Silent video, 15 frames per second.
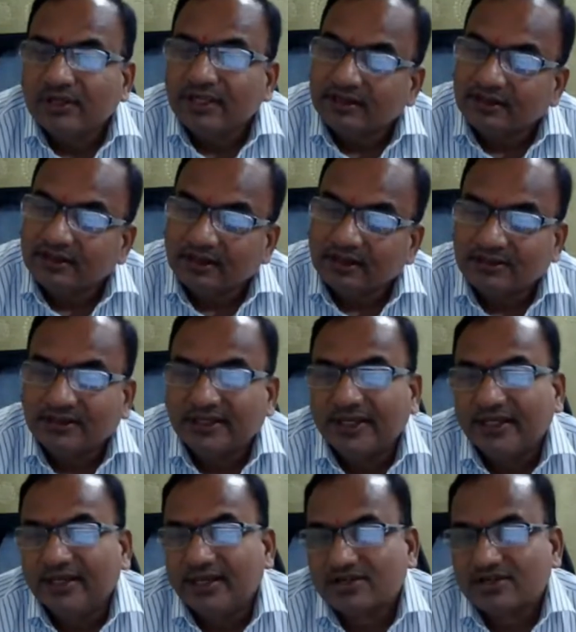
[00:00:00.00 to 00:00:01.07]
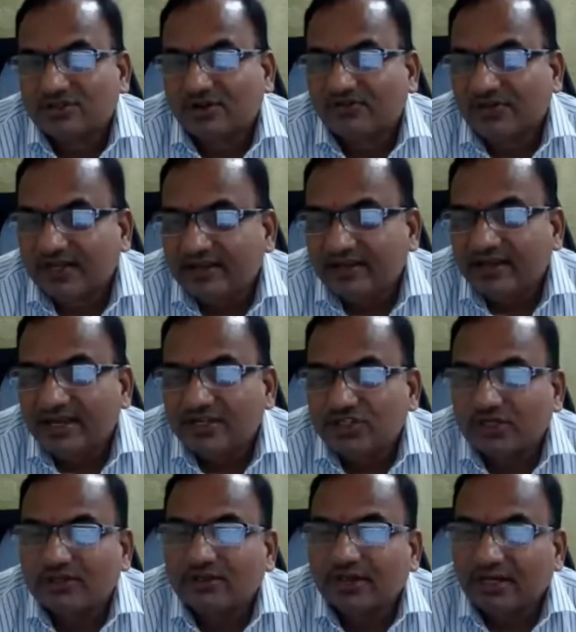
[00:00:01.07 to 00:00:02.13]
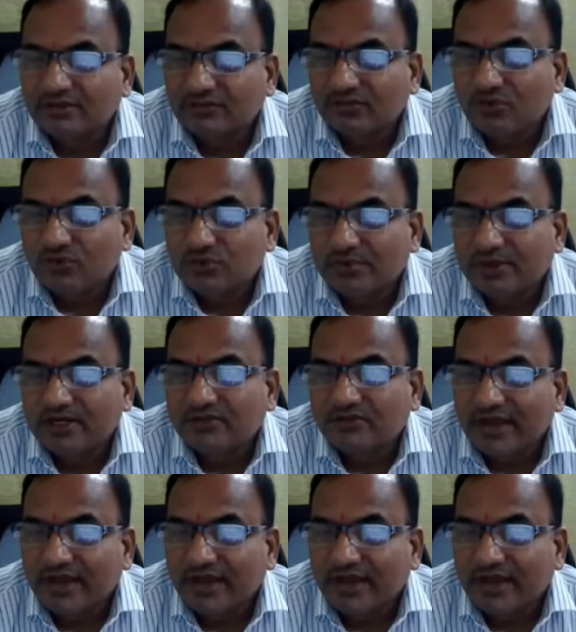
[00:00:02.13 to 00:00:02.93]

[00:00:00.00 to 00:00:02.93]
in uh, the areas of litigation, enforcement,